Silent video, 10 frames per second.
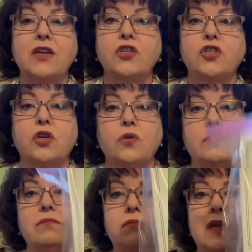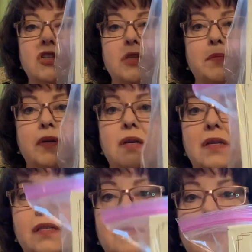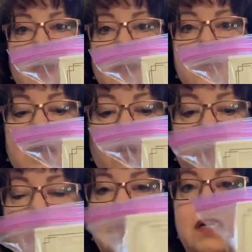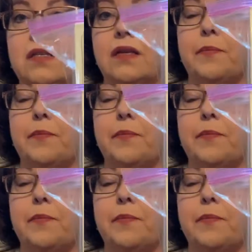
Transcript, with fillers: So just put it in a Ziploc to help protect